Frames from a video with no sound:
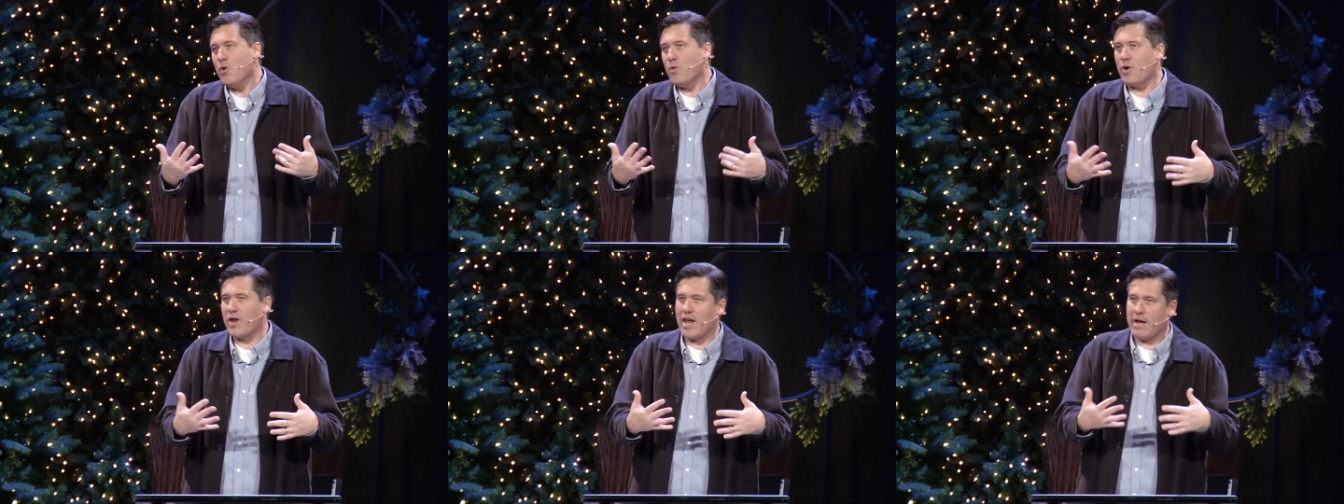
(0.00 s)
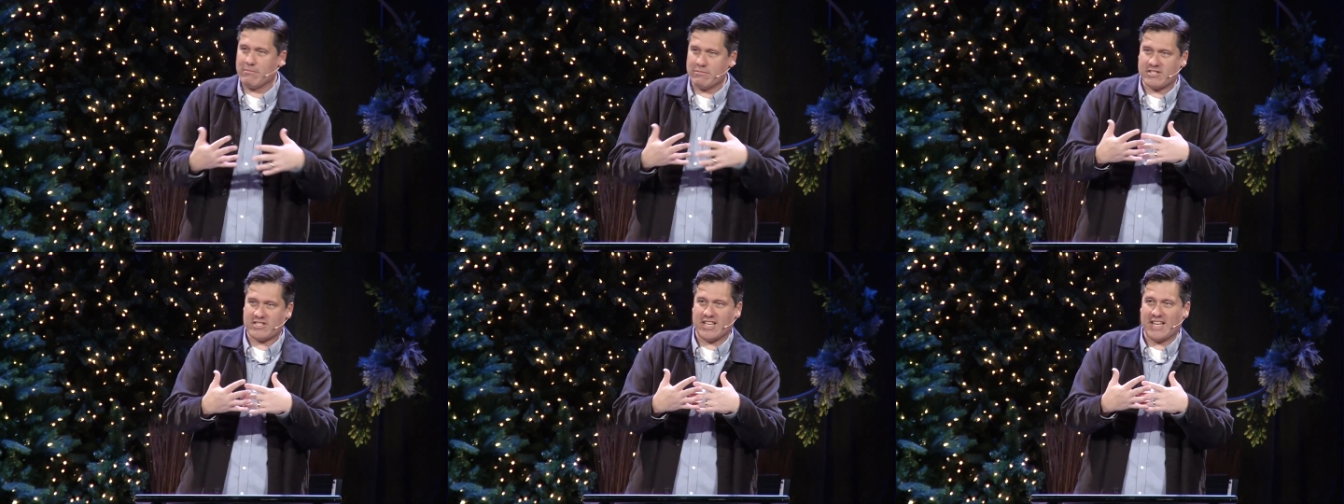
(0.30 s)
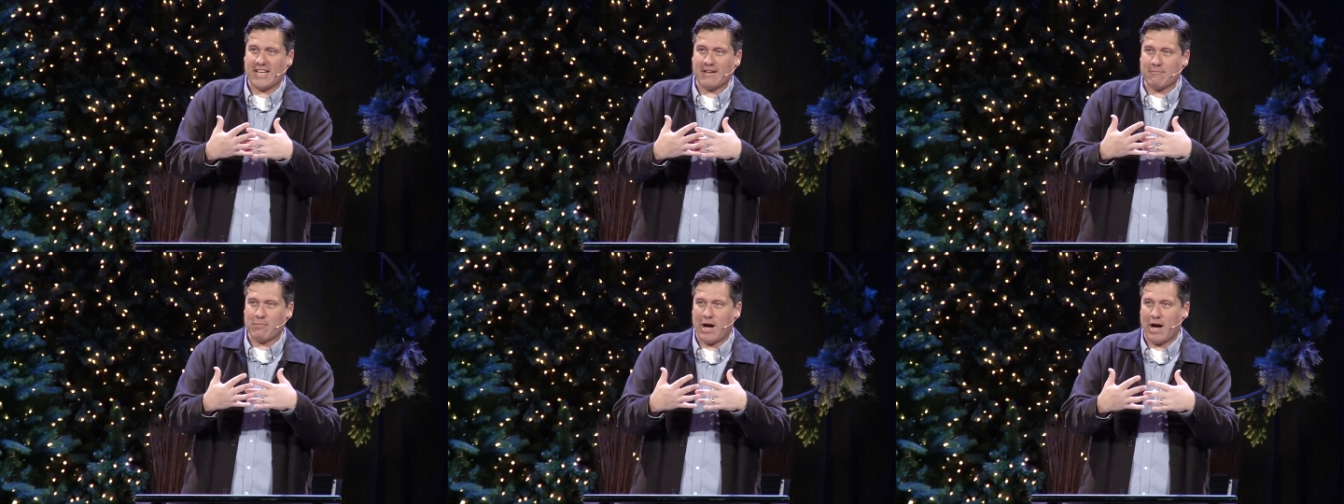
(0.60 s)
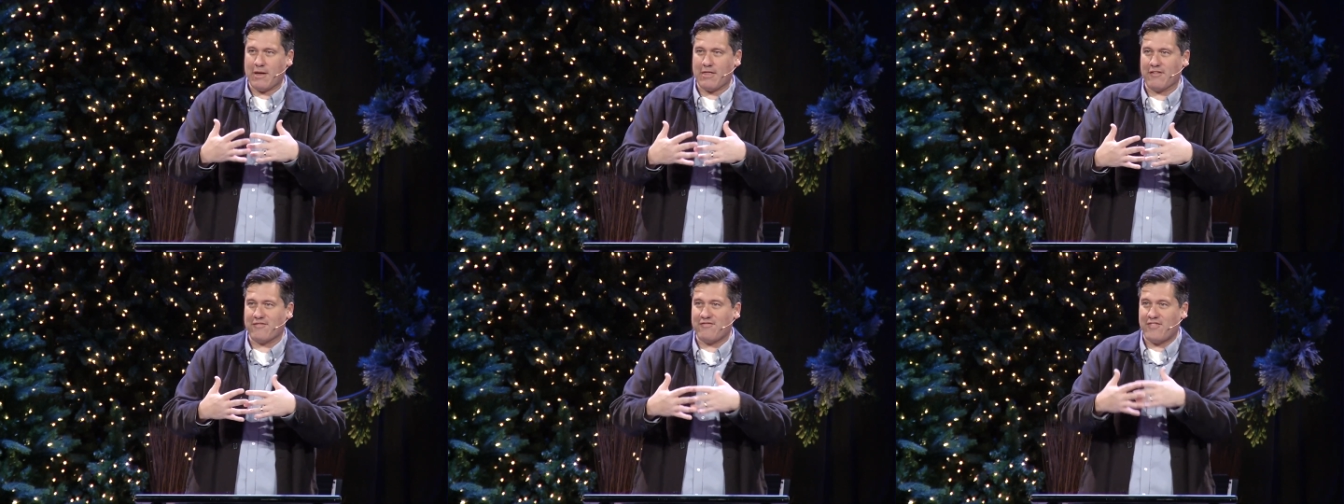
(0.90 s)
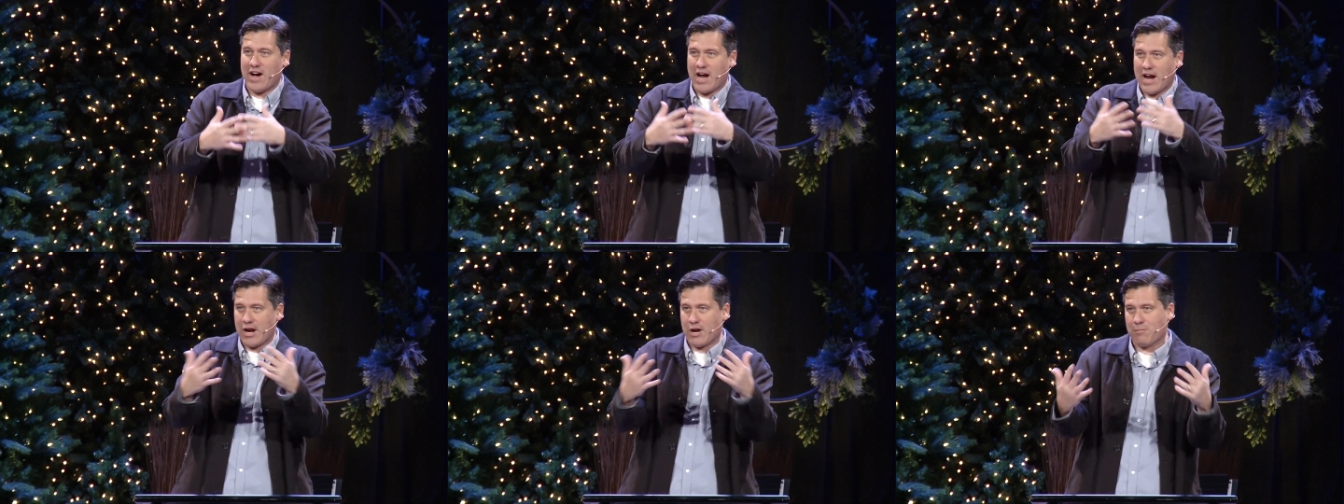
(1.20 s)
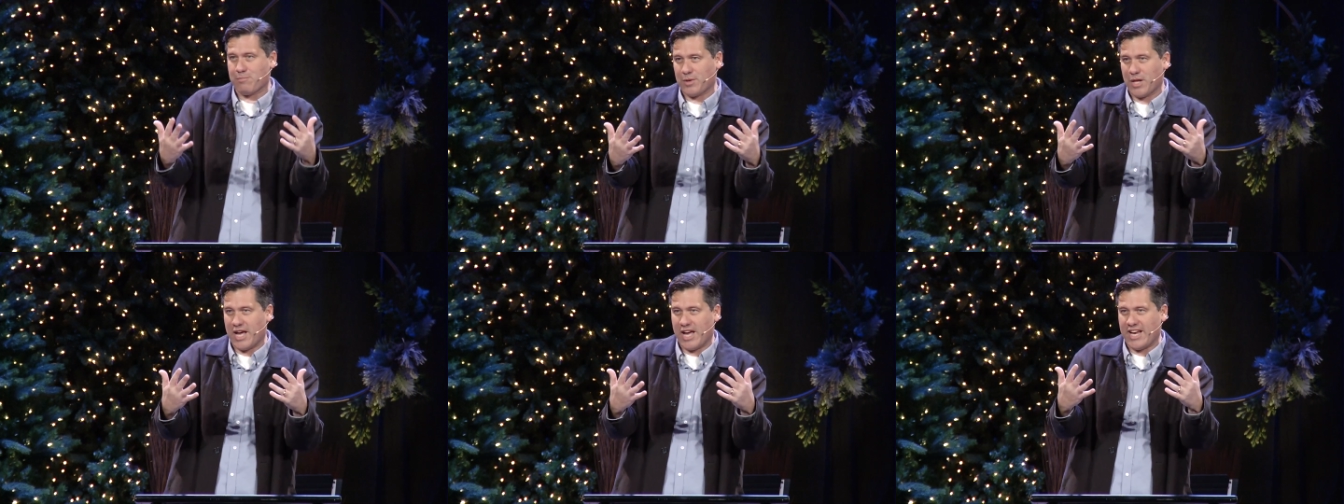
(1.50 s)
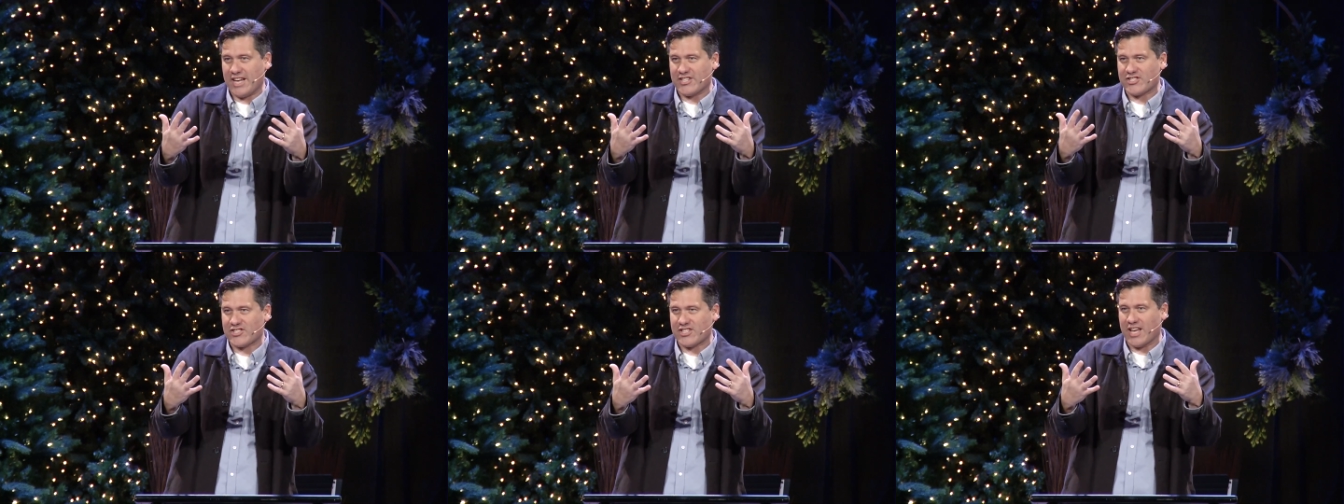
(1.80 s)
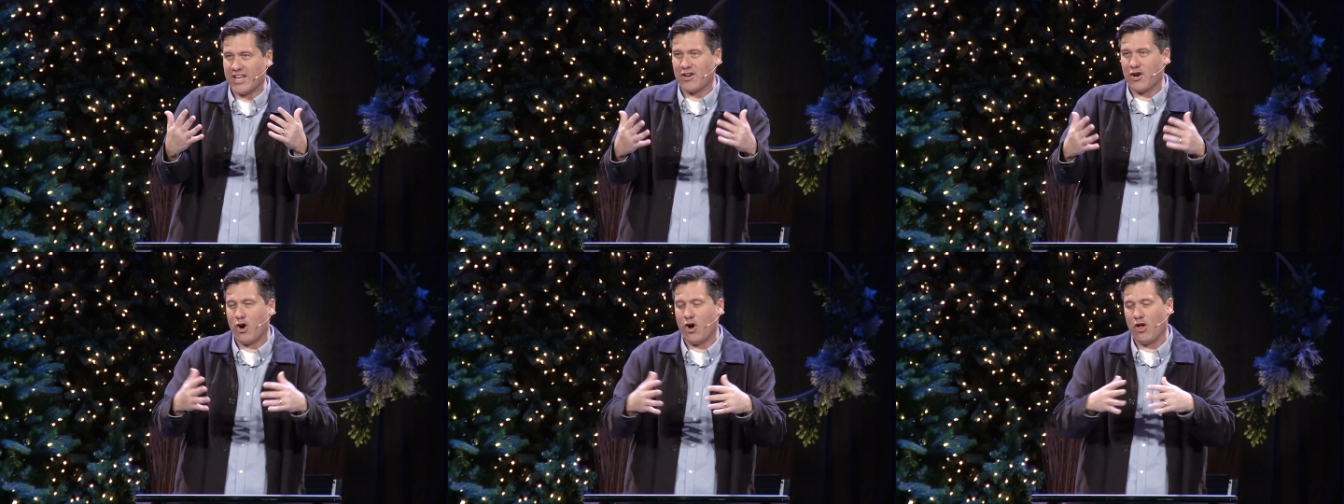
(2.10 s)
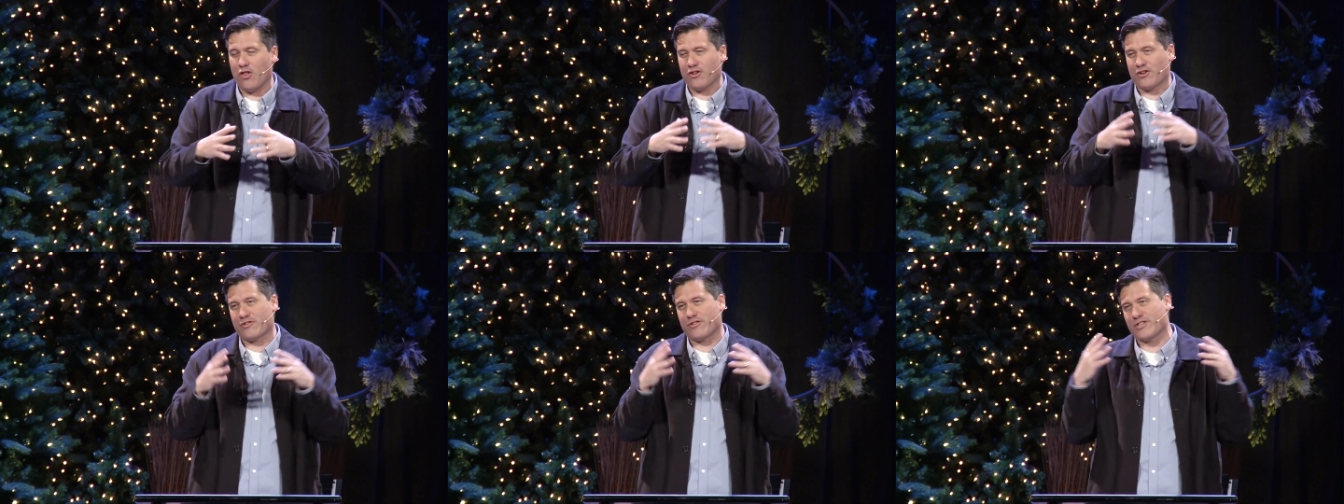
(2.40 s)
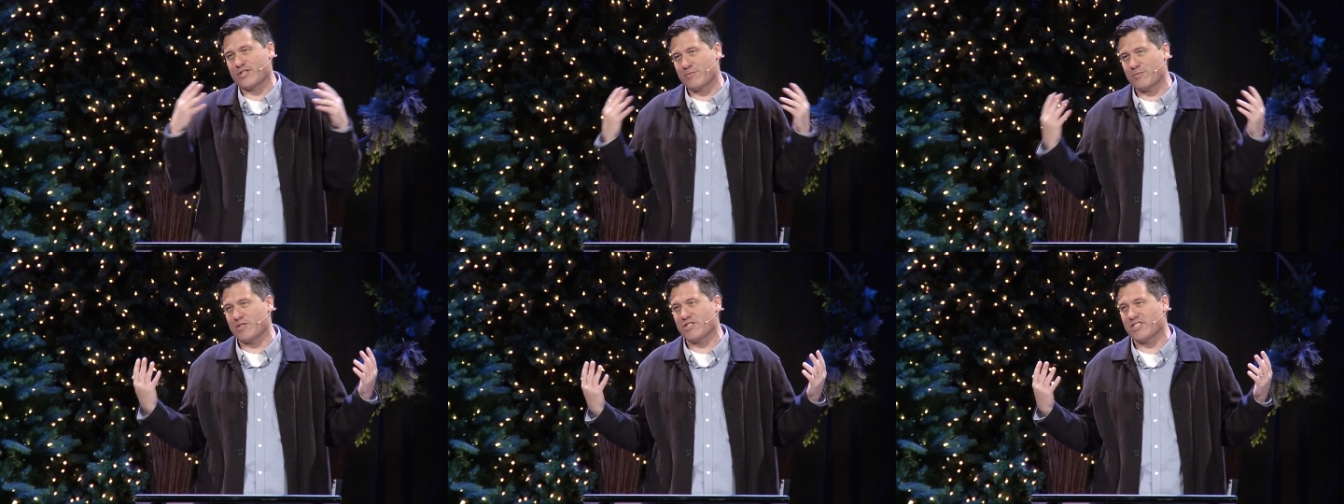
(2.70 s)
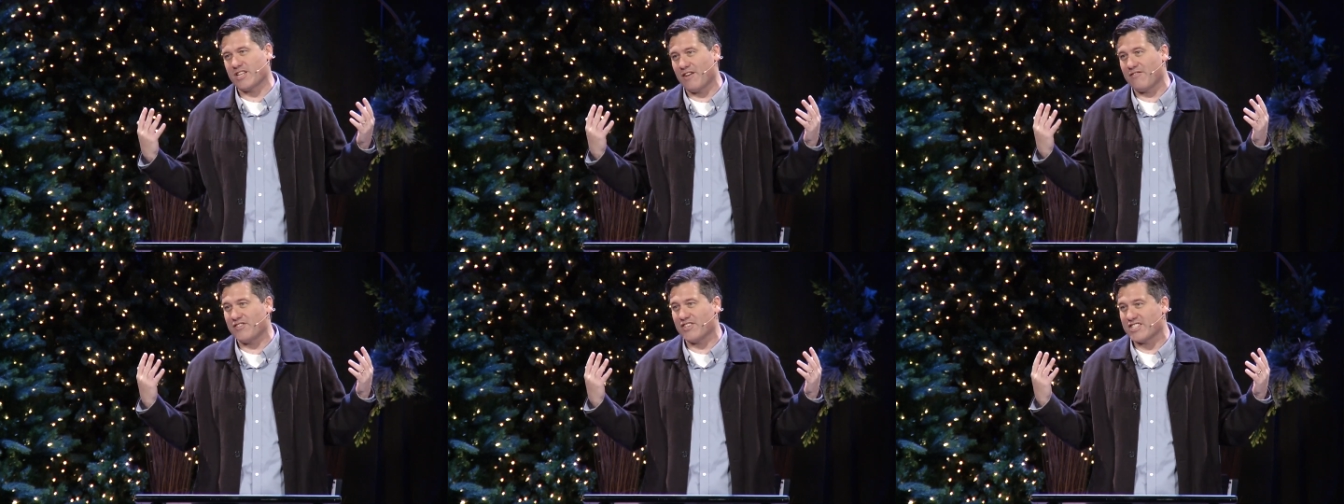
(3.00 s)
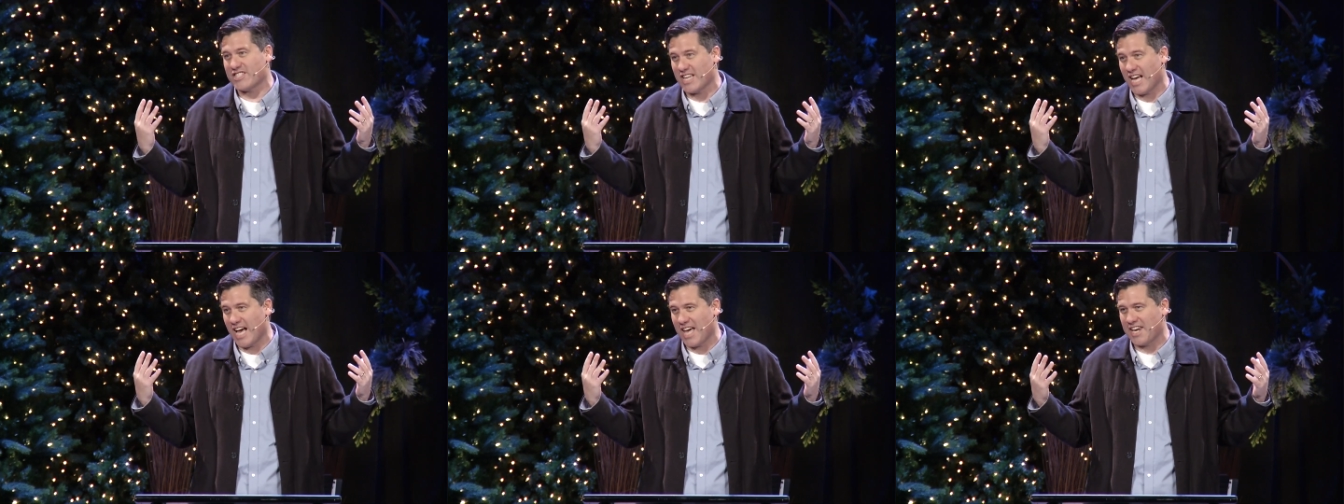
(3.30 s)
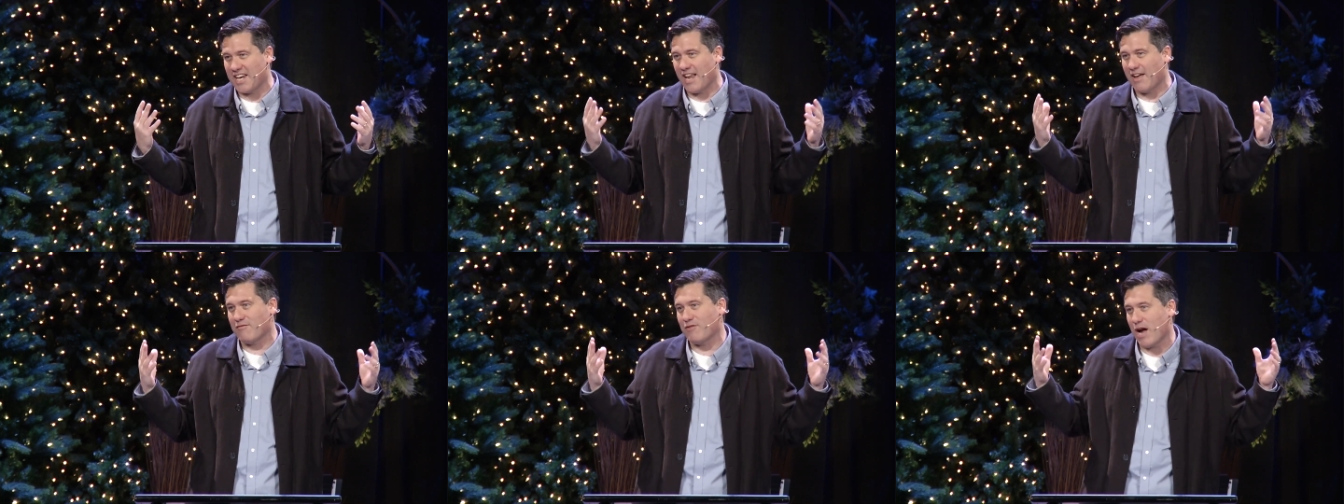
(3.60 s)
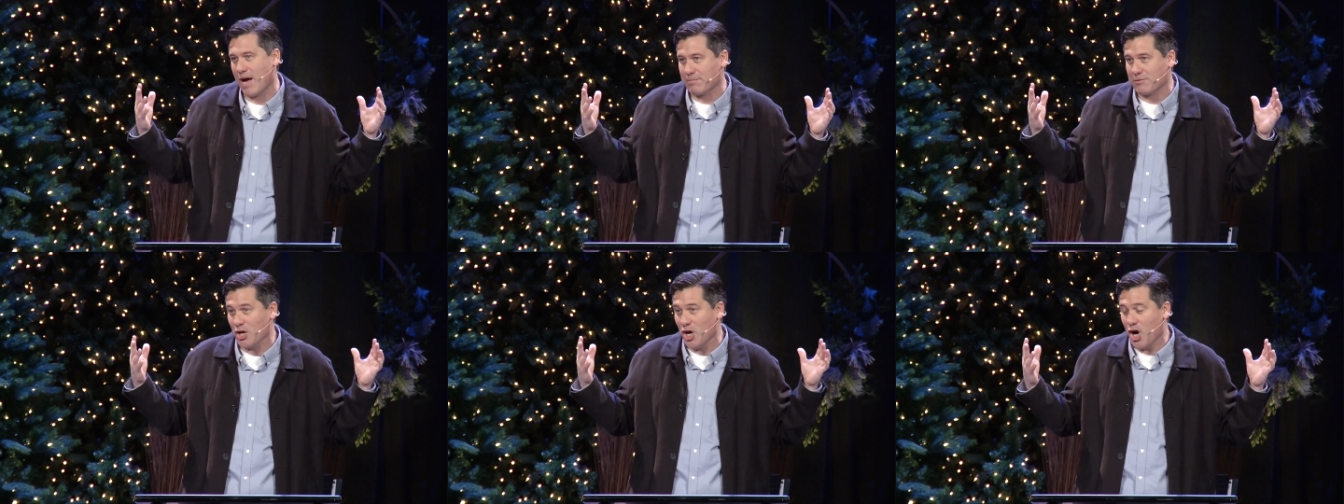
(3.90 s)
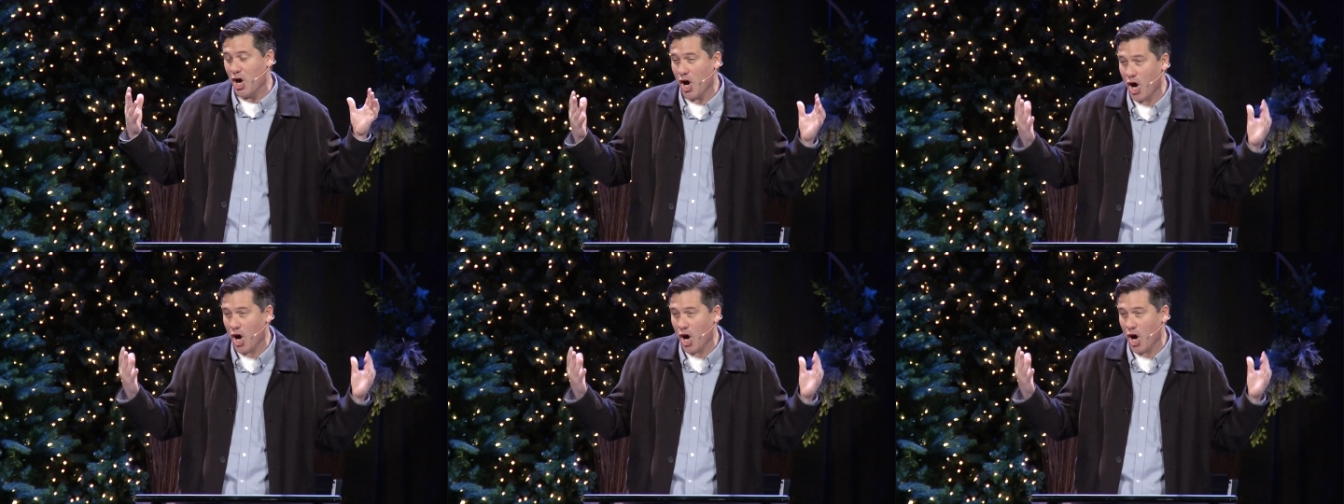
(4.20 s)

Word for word: when I'm sitting by the fireplace and all the Christmas stuff is done and I've wrapped